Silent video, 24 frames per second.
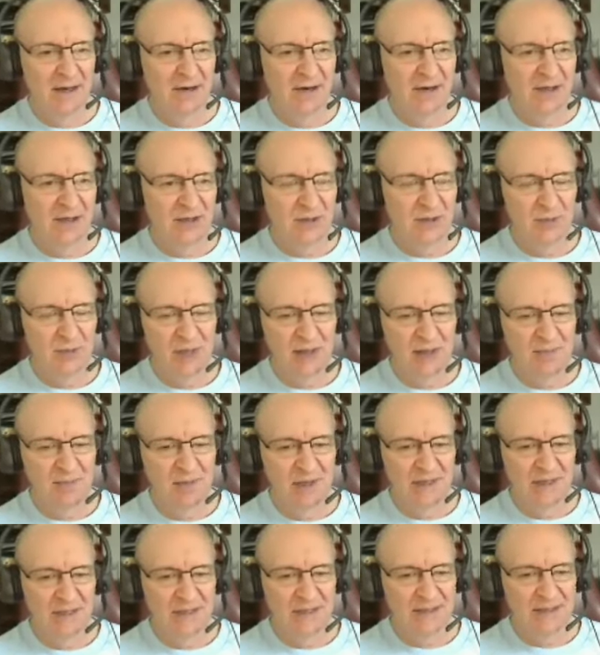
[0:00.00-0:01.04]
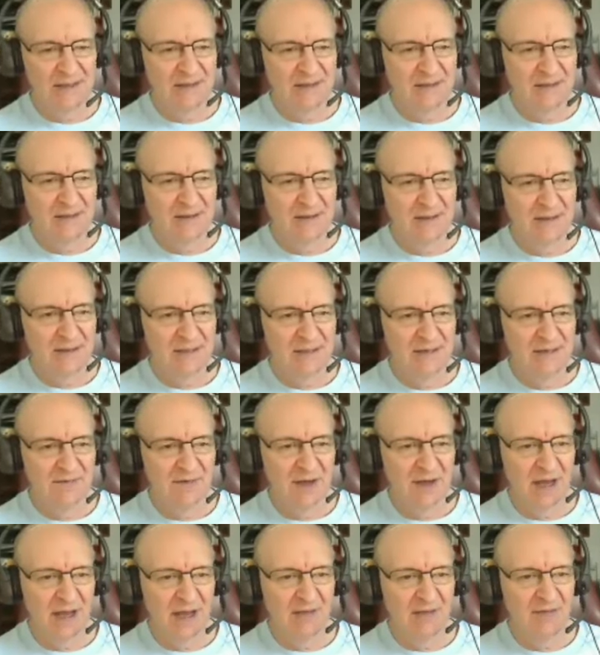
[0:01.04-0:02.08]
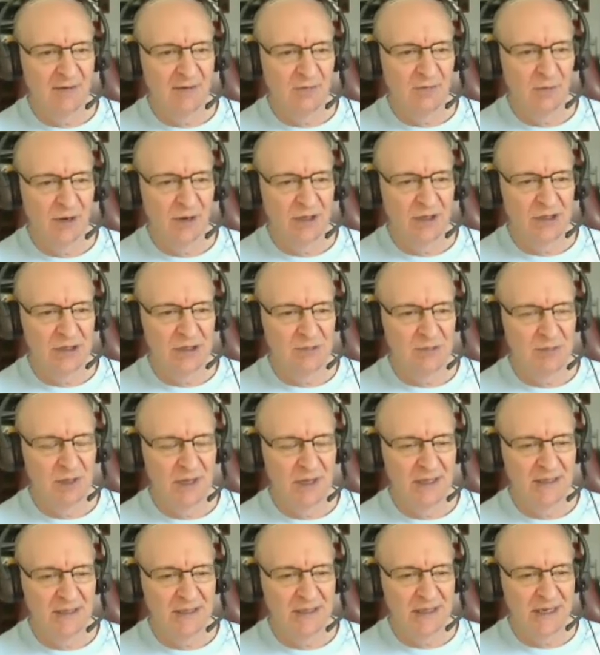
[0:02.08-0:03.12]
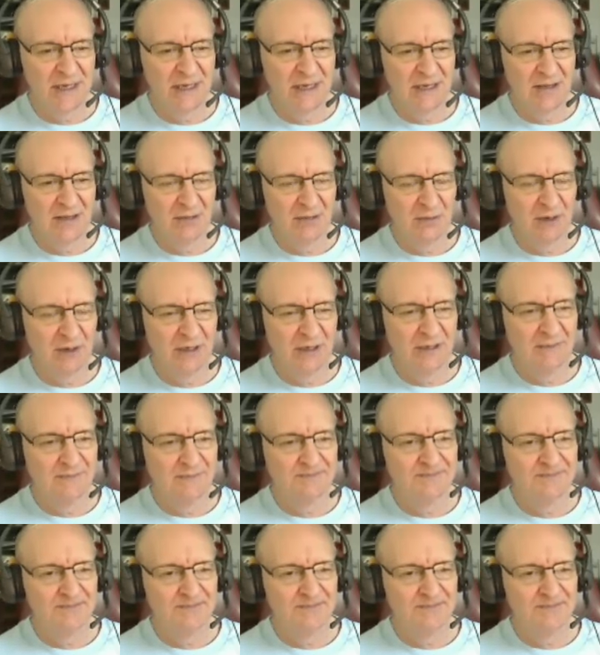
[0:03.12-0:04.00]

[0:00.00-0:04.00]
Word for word: All right, so black plays c five, and white just plays e three.